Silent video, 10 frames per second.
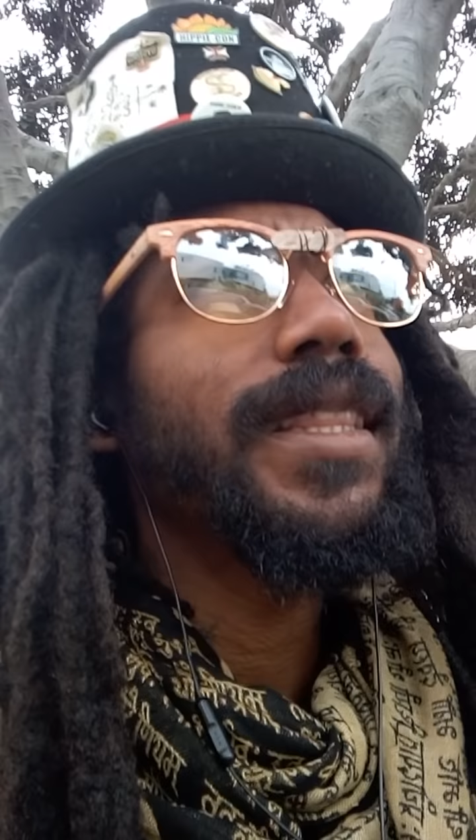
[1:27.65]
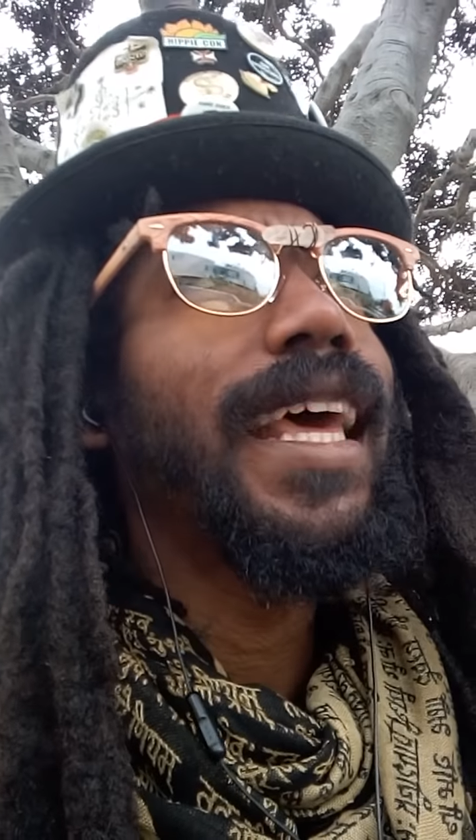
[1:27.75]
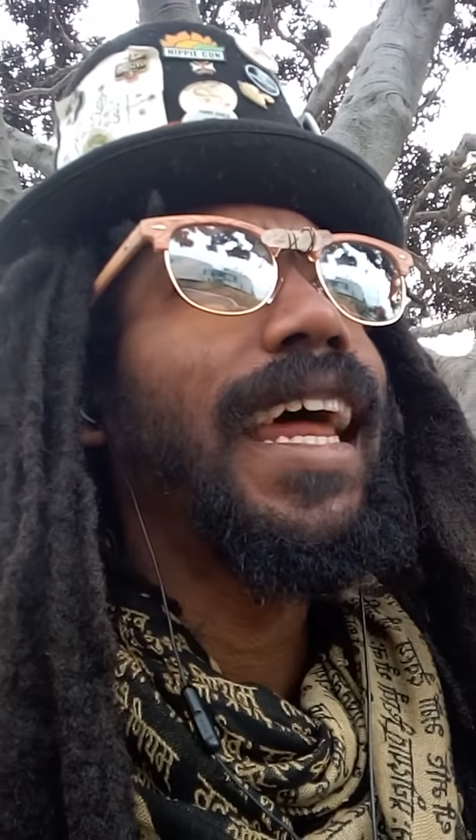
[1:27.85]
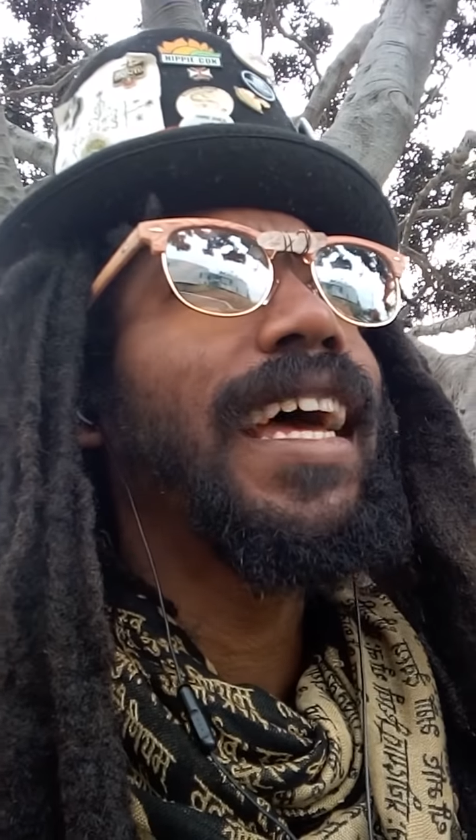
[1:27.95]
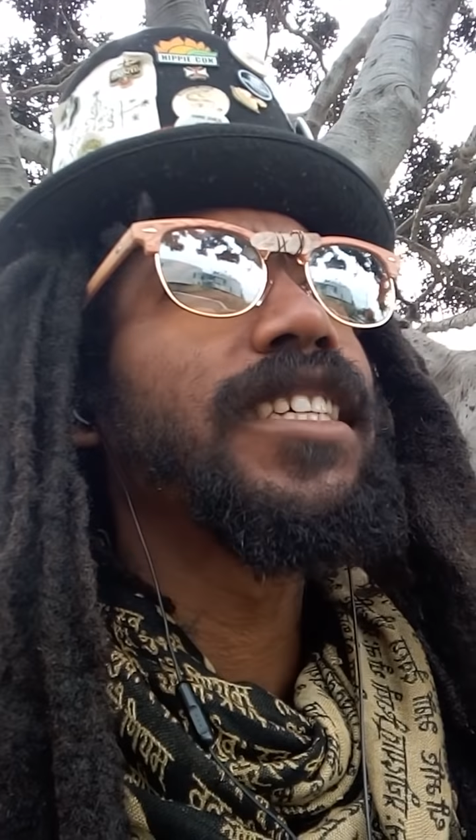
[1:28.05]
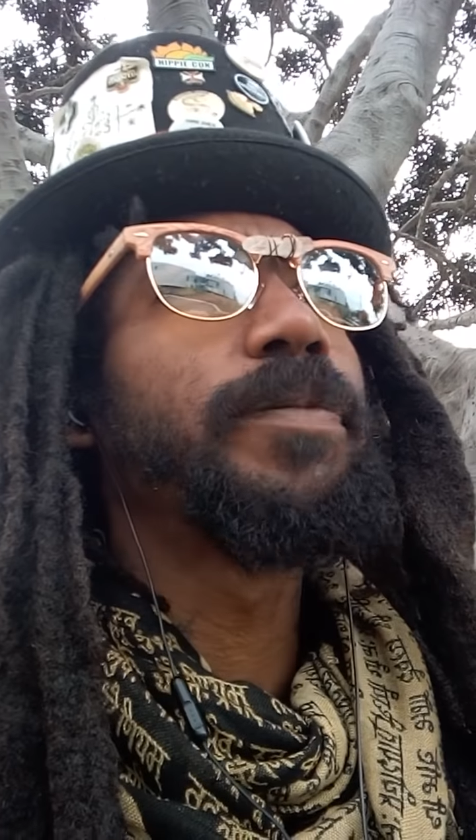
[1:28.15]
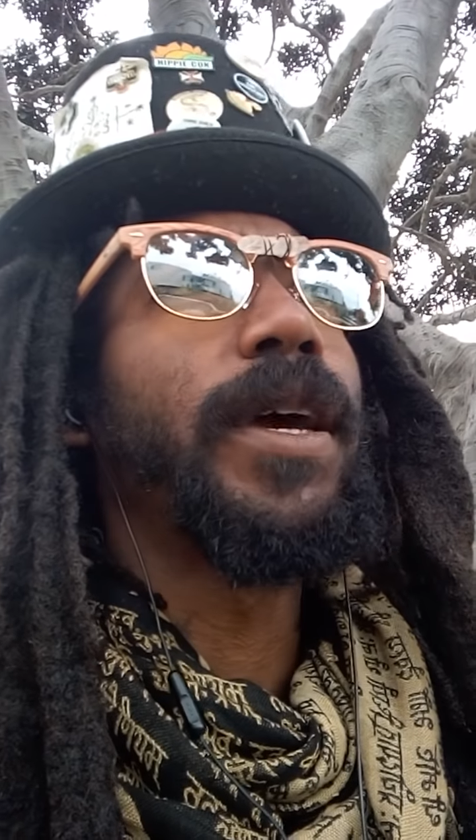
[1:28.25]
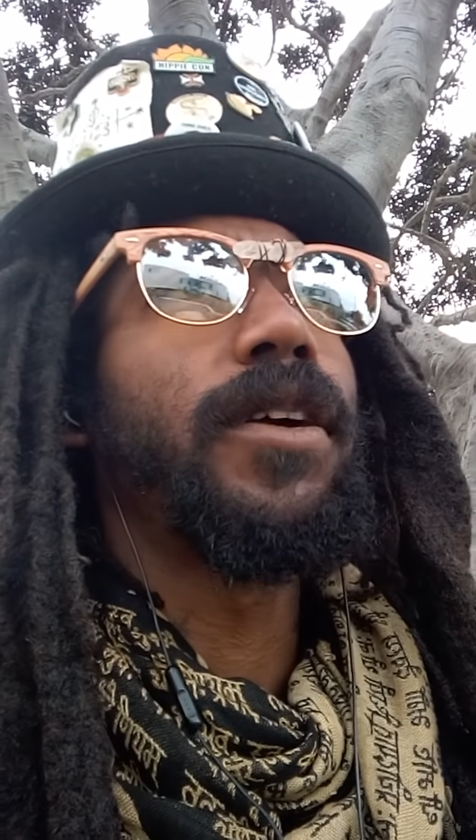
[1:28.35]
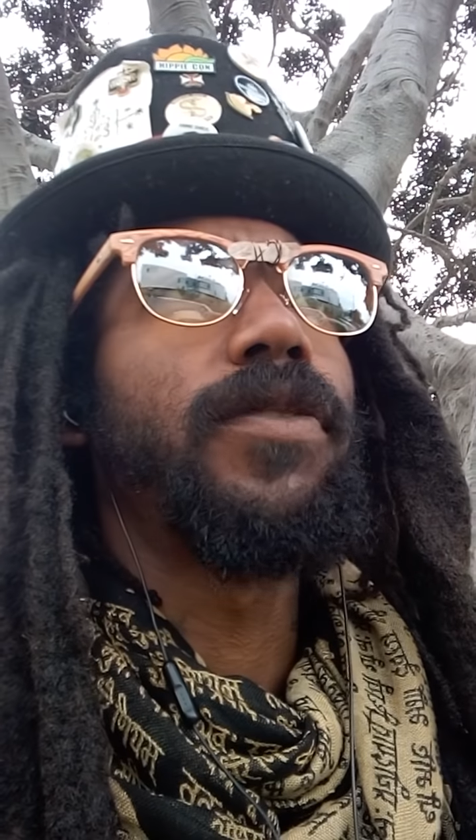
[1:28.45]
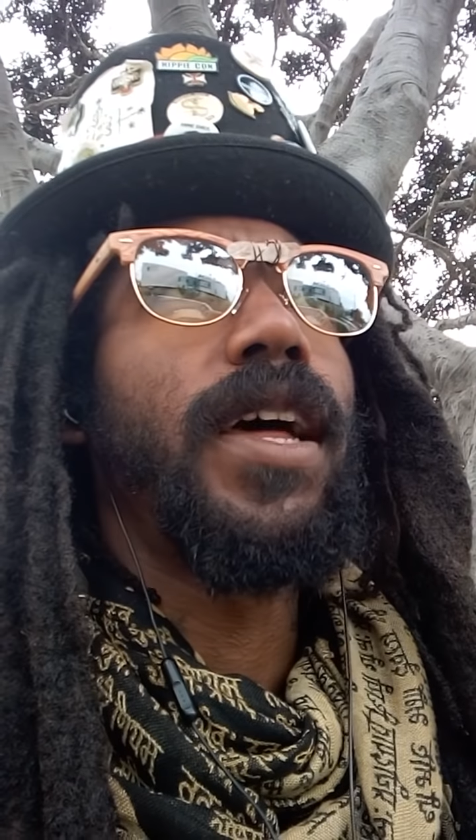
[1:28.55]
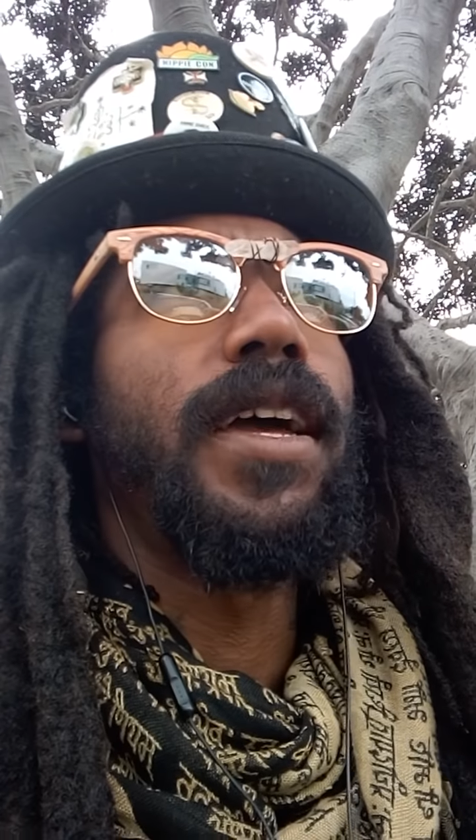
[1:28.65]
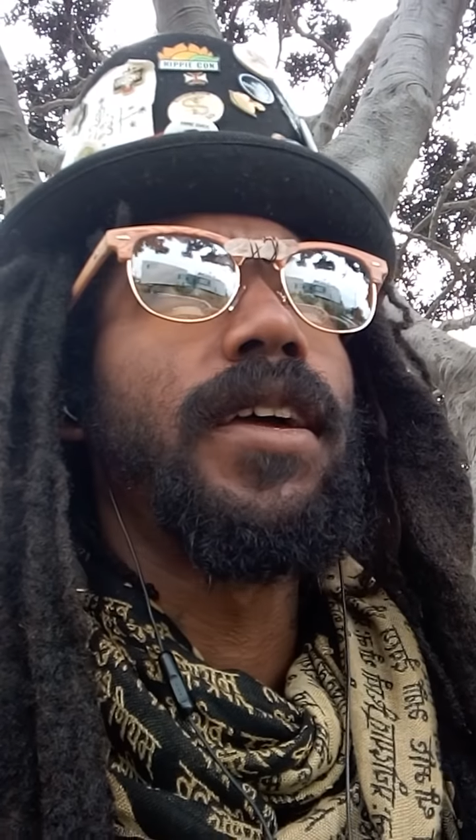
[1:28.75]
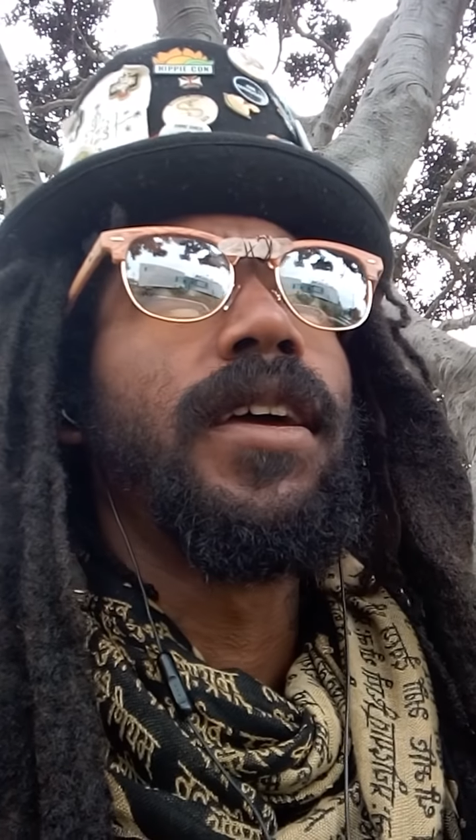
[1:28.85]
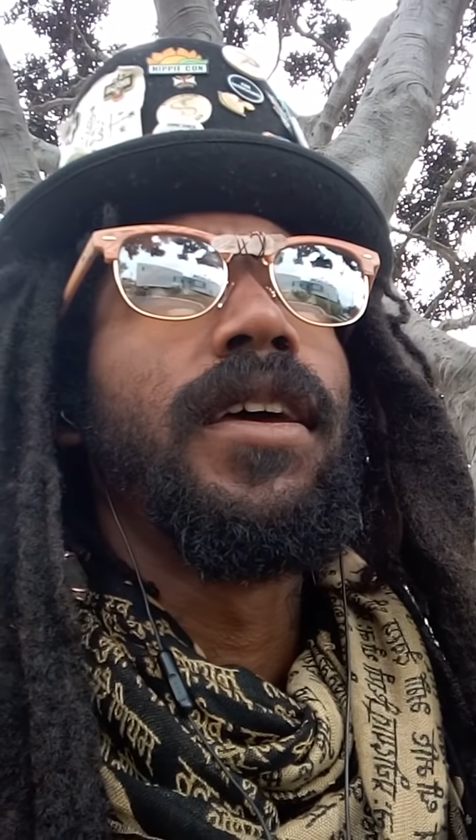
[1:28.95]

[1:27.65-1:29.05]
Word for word: that aspect of like,